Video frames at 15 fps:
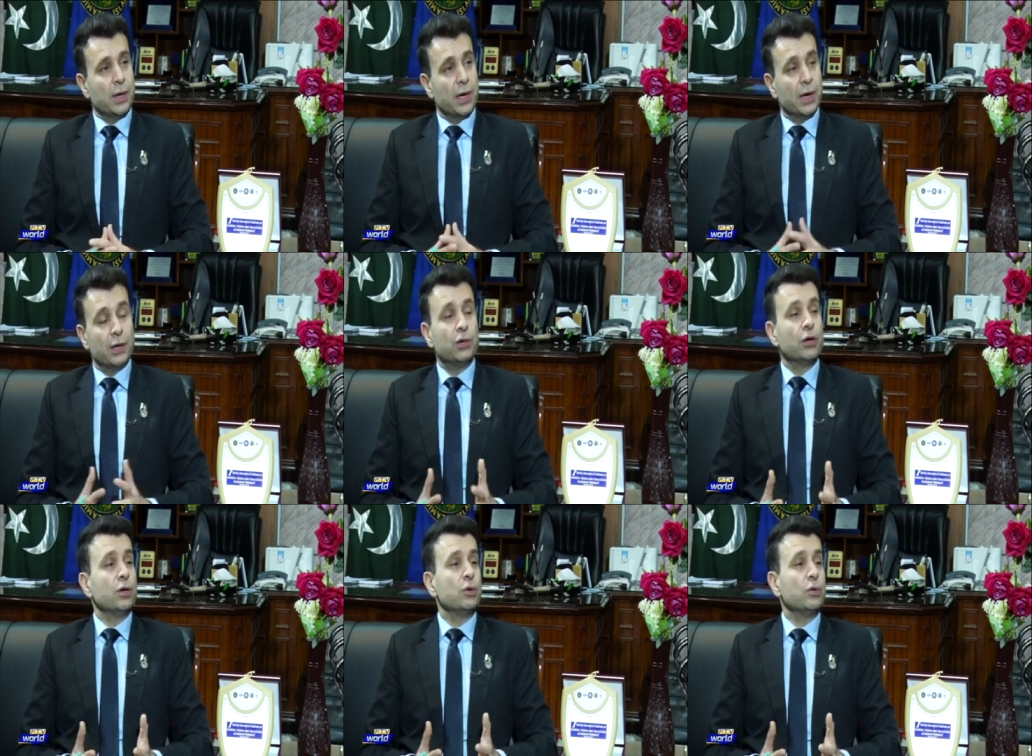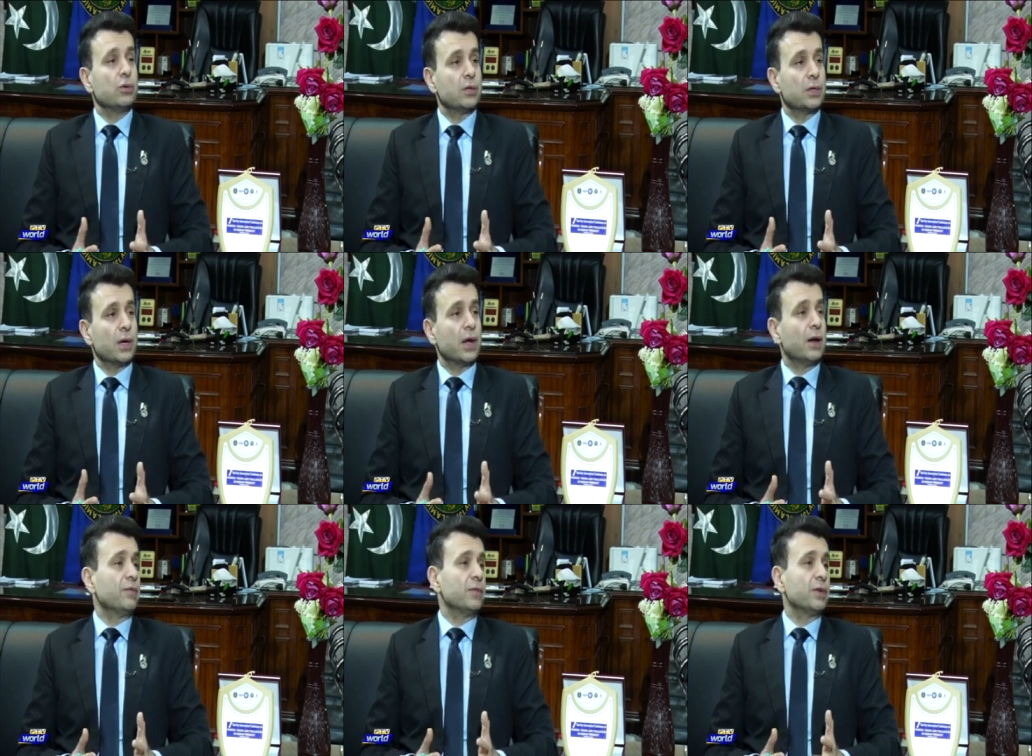introduced
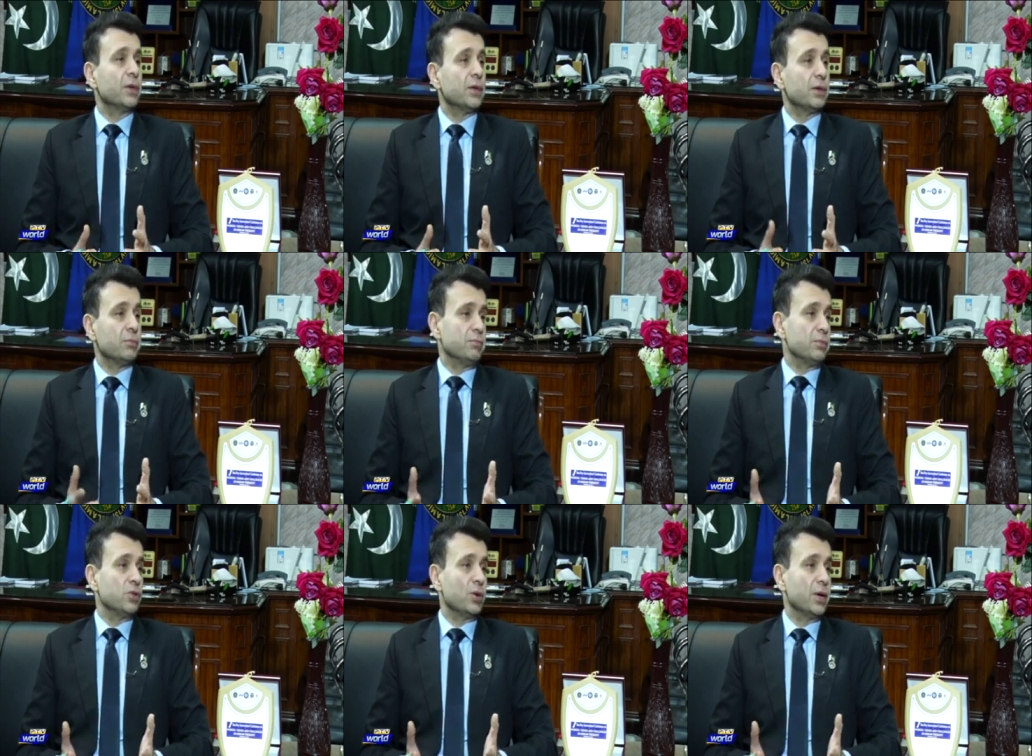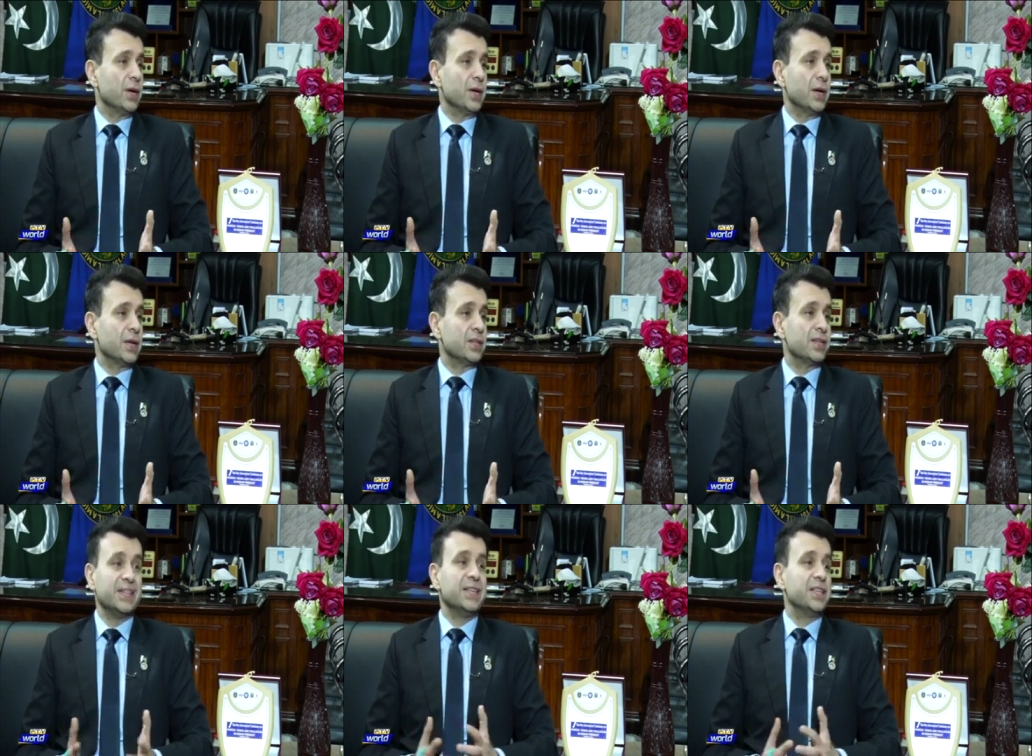after joining
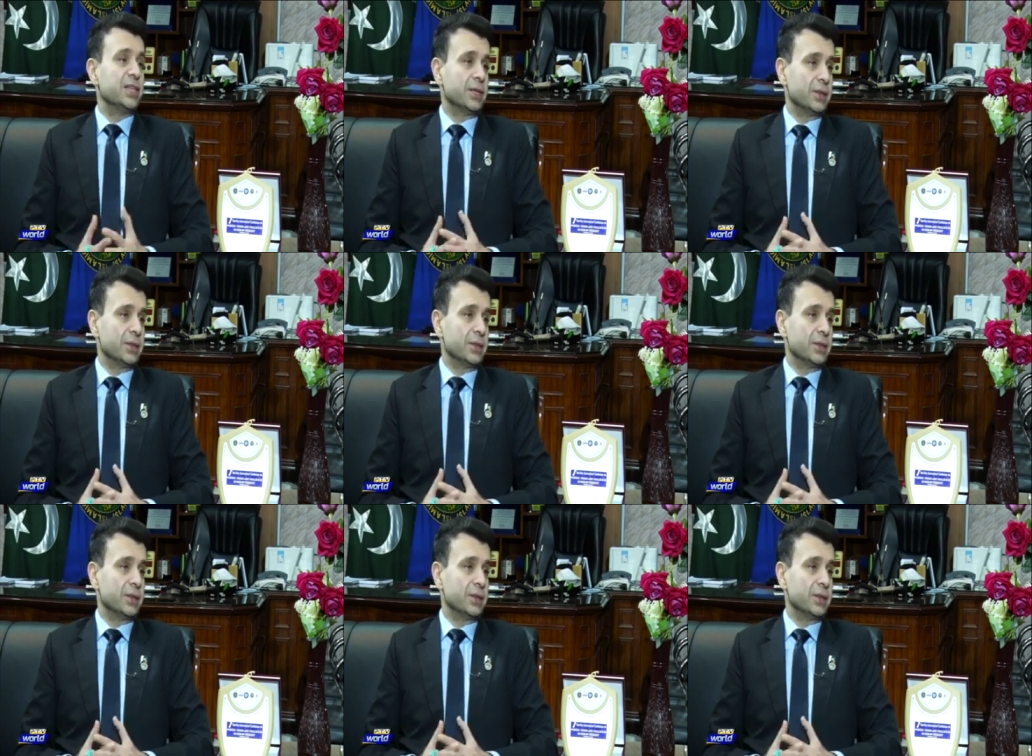as DG?